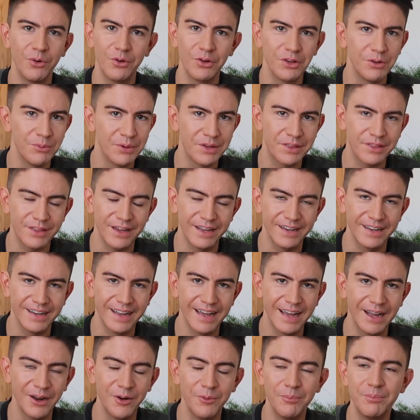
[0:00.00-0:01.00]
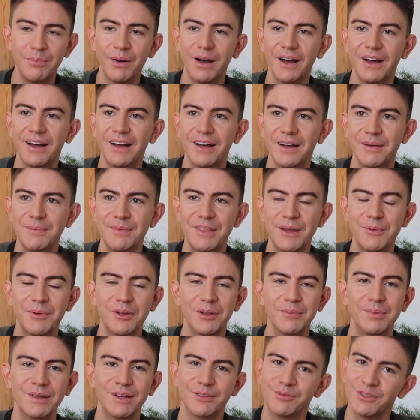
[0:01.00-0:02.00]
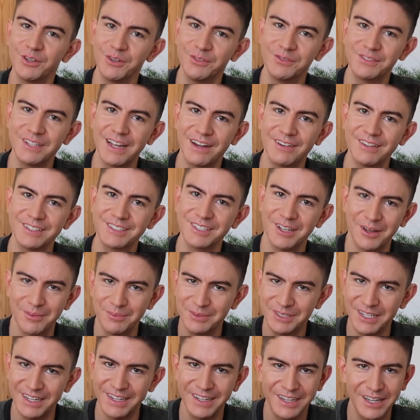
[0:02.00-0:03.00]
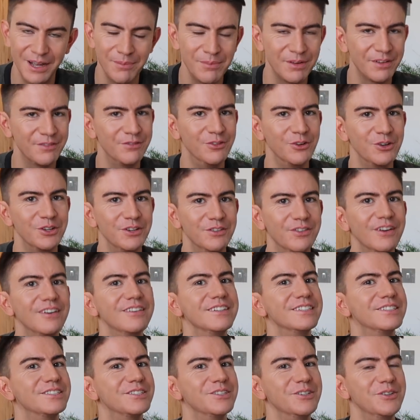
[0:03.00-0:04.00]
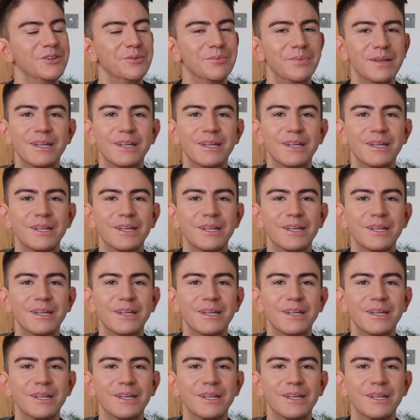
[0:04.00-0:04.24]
bore you with that now, but there will be a roof terrace update coming for you very soon,